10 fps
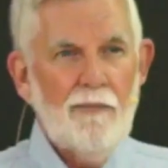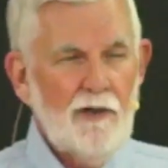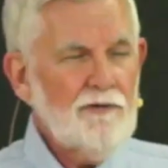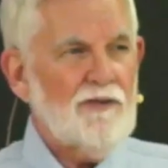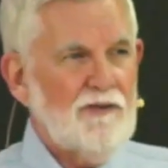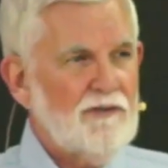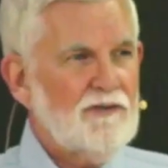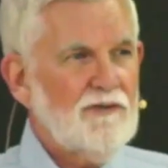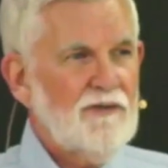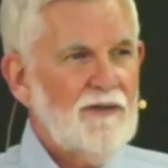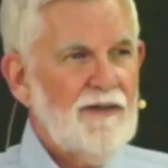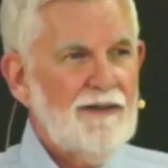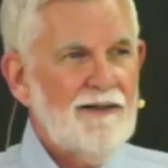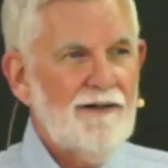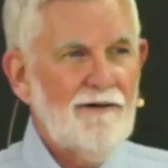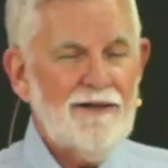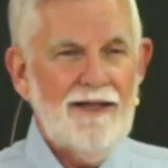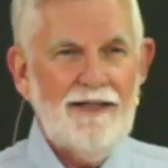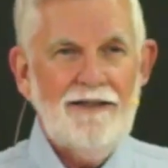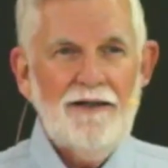Moses.
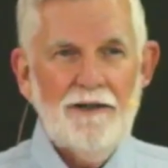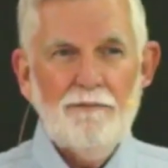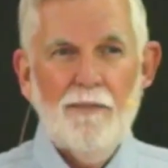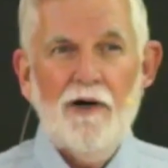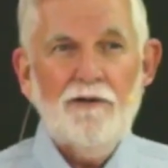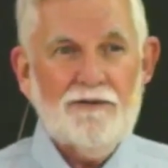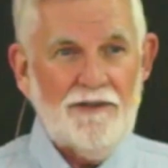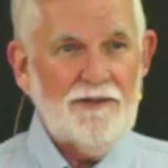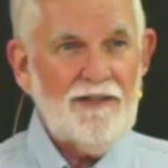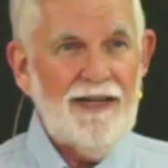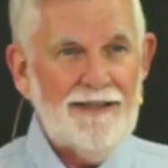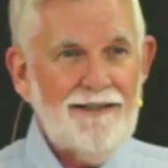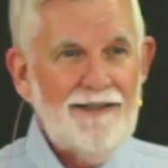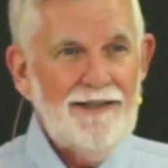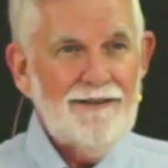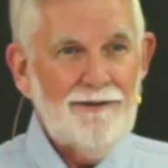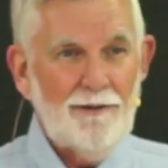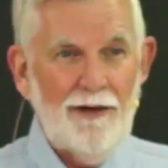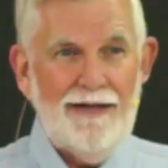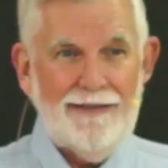Okay, Moses, that
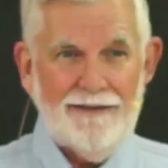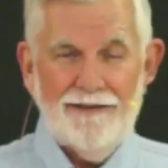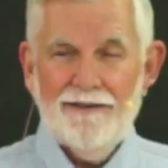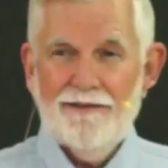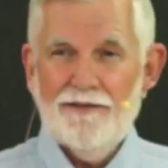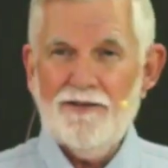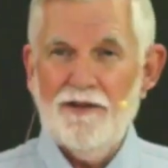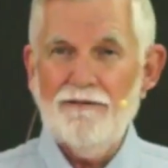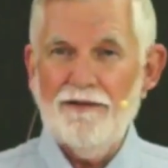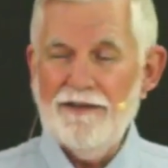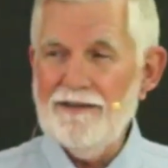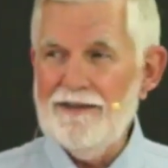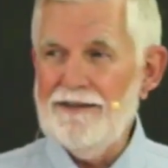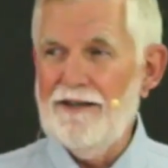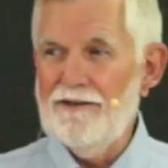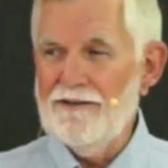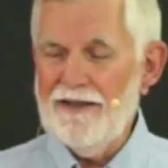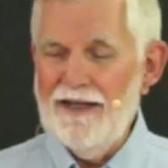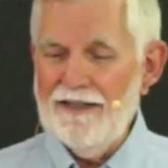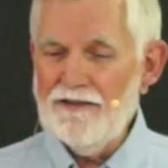great servant in
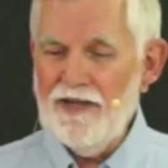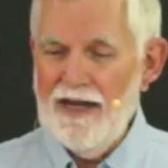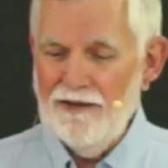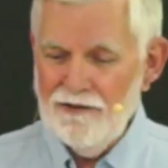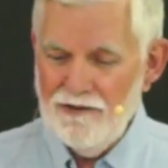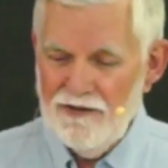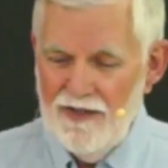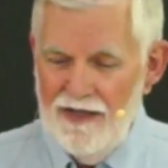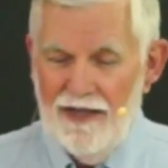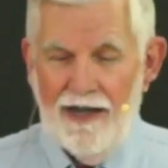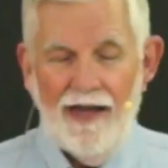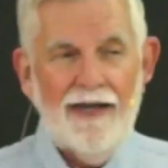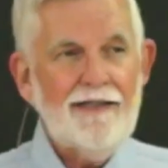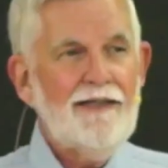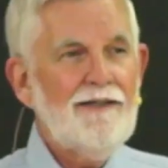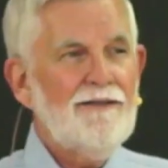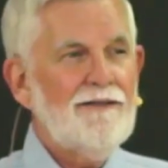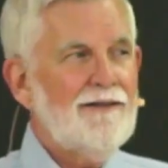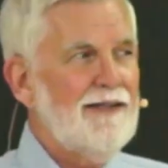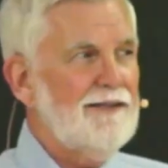all God's house. And
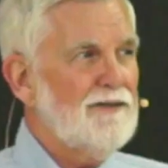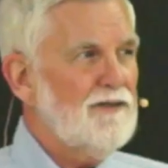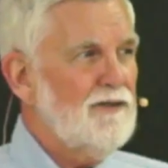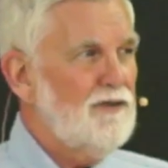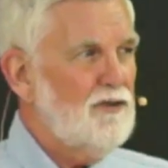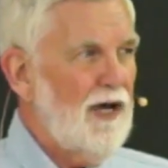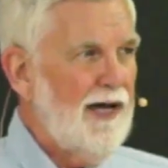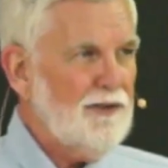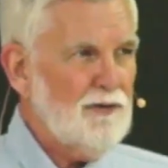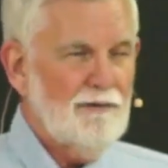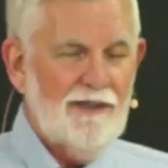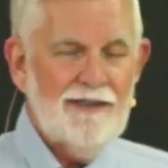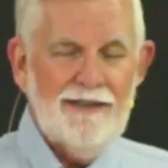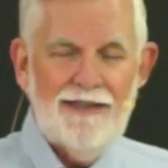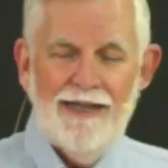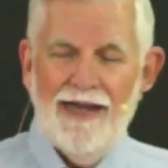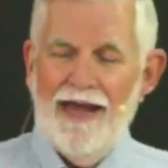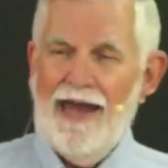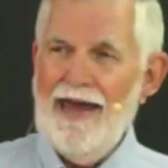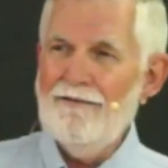here is Joshua
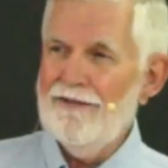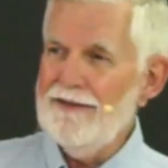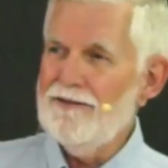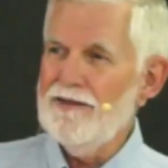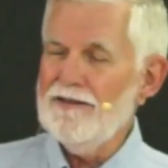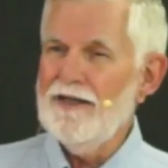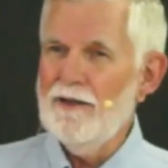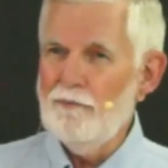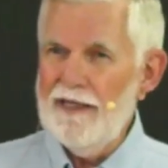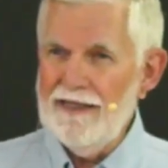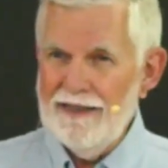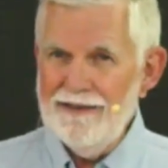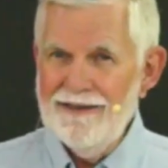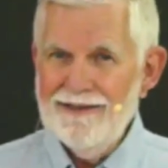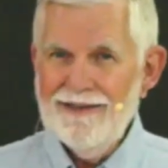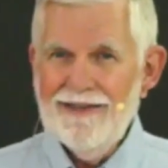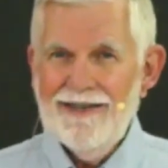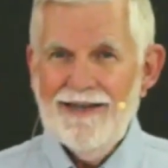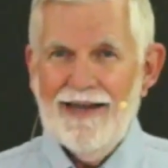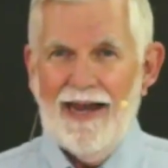having to come in
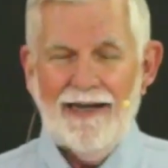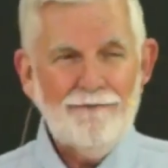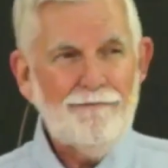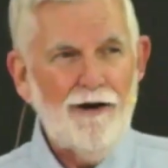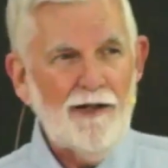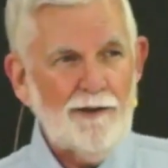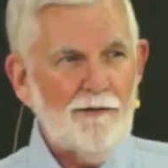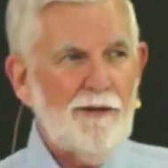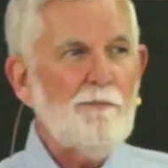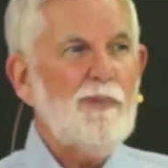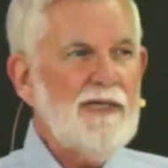and follow the